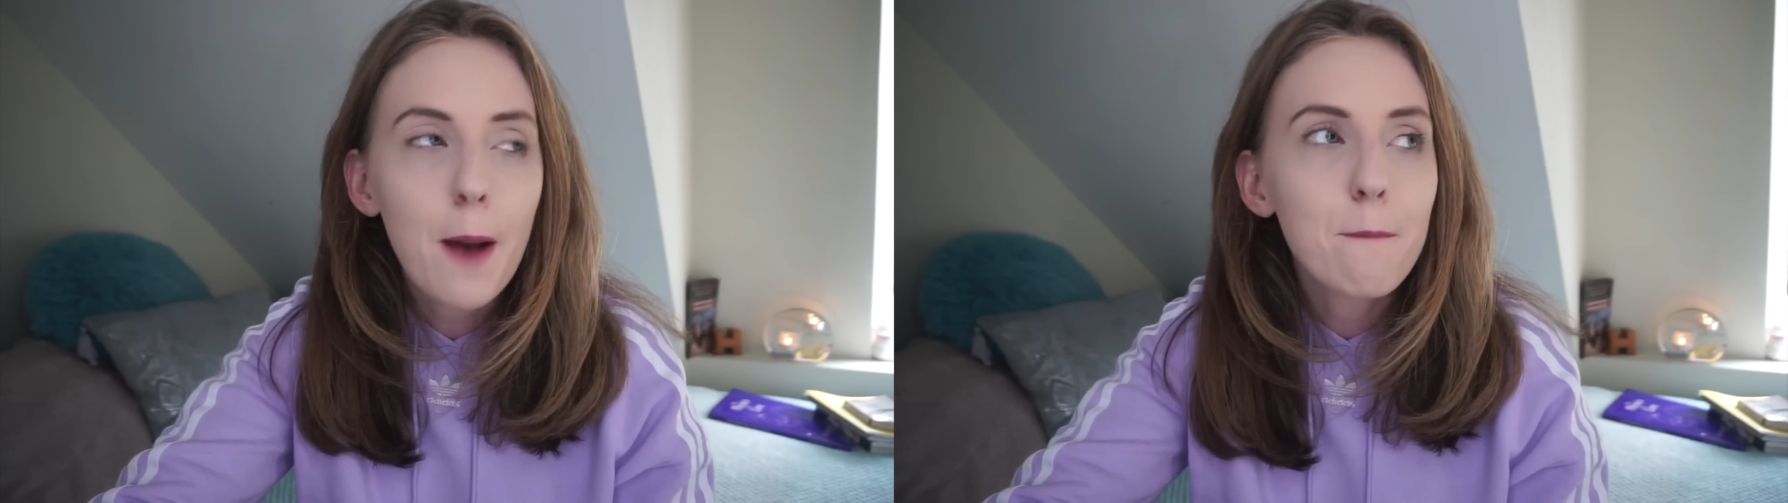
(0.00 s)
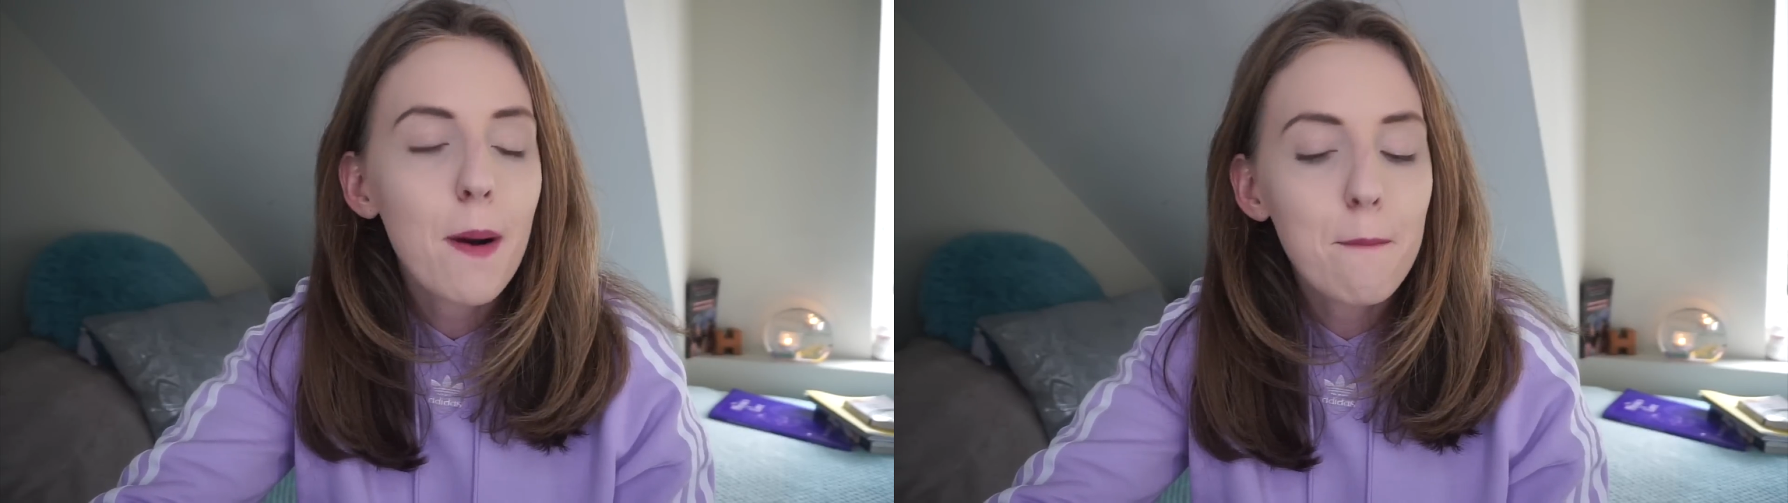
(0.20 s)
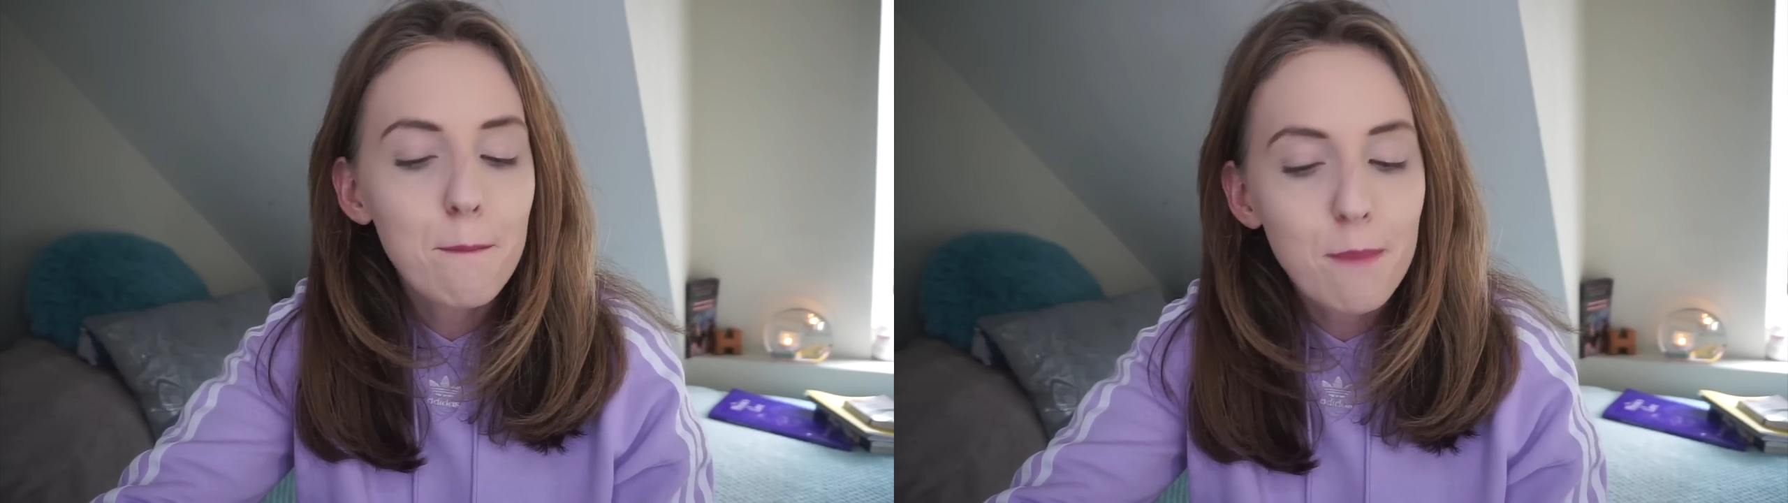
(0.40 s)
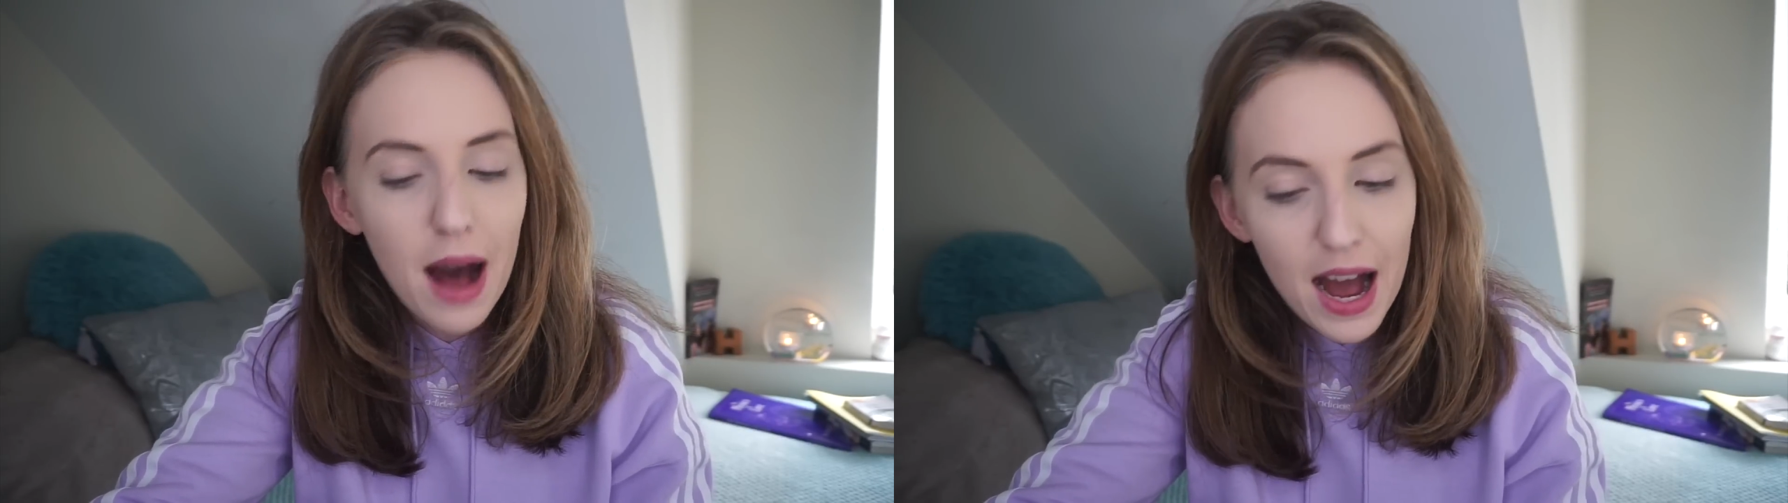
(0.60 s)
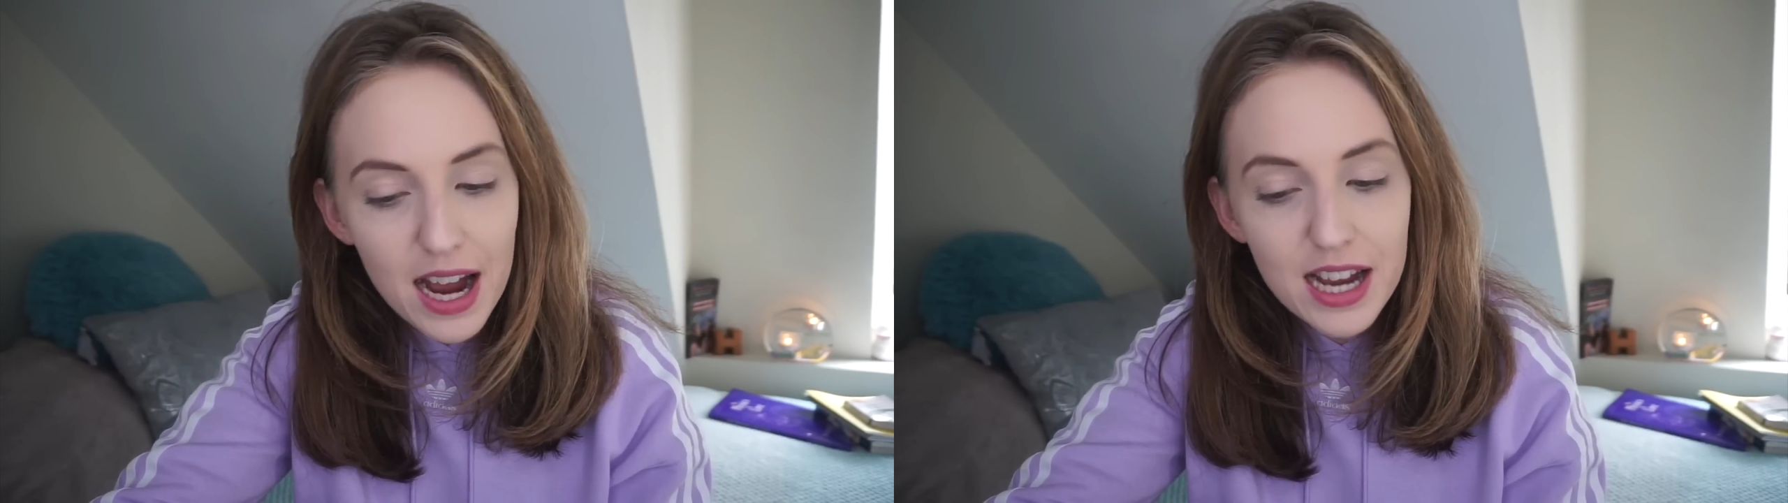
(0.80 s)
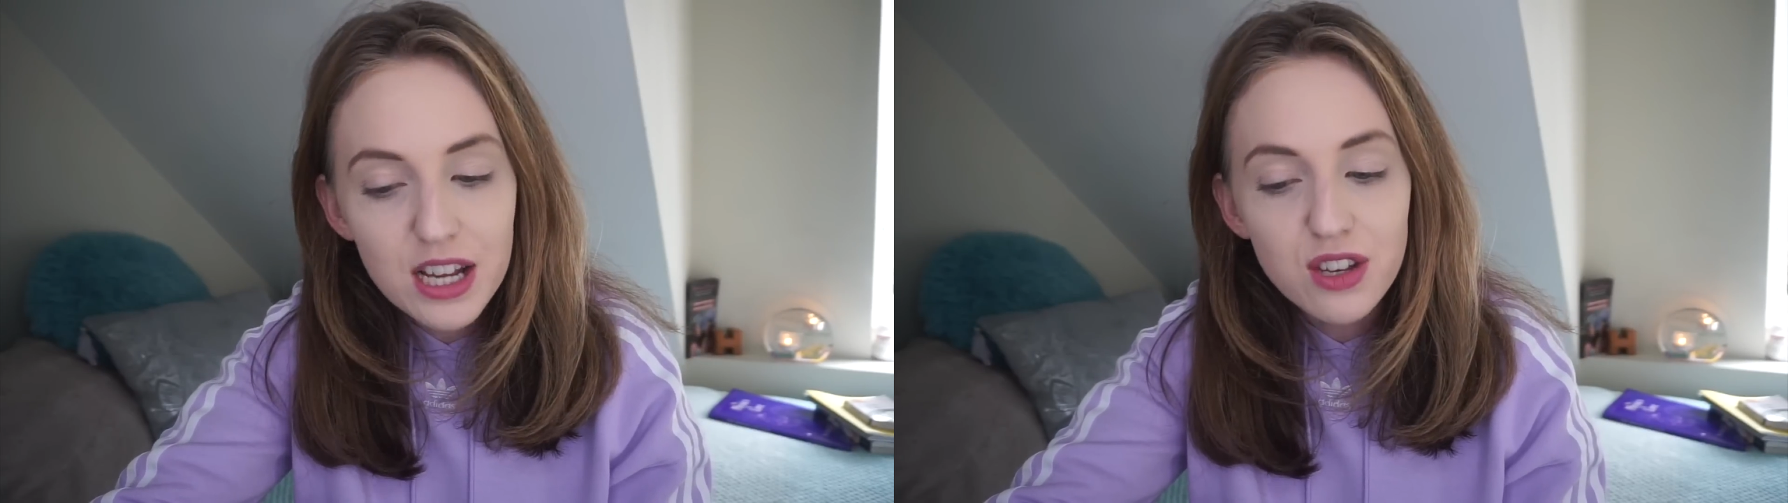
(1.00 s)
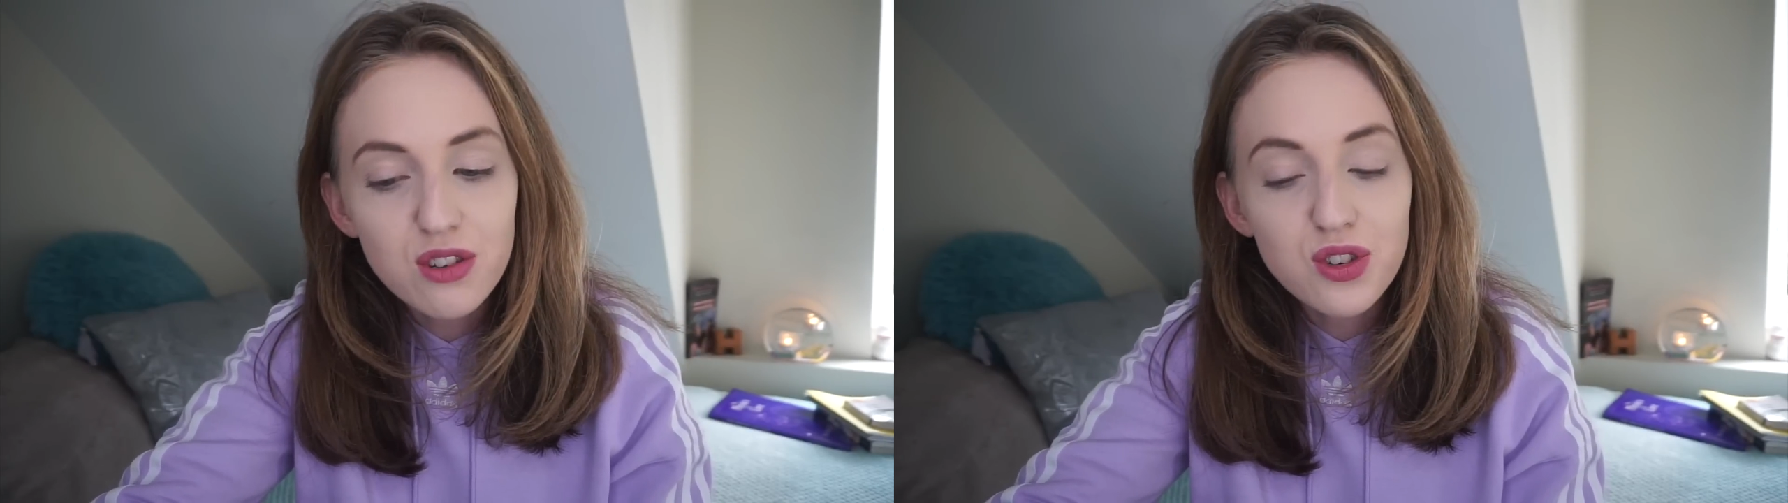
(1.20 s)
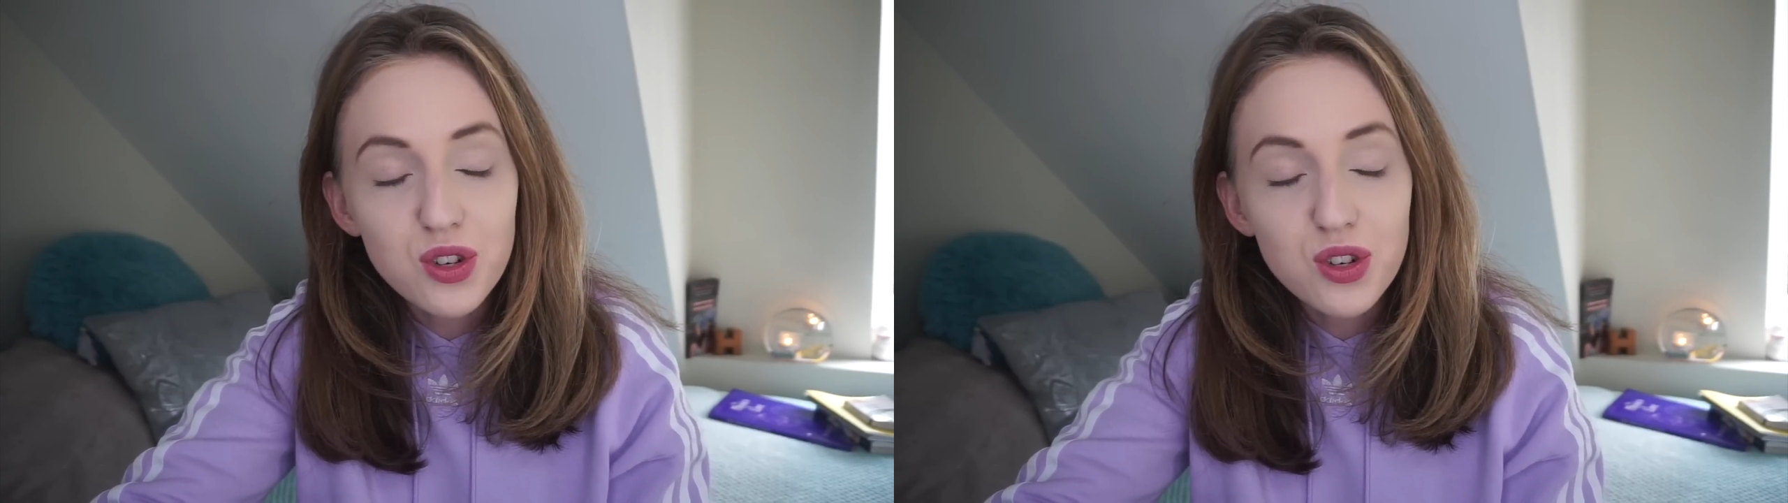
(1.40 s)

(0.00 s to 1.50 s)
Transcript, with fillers: but by you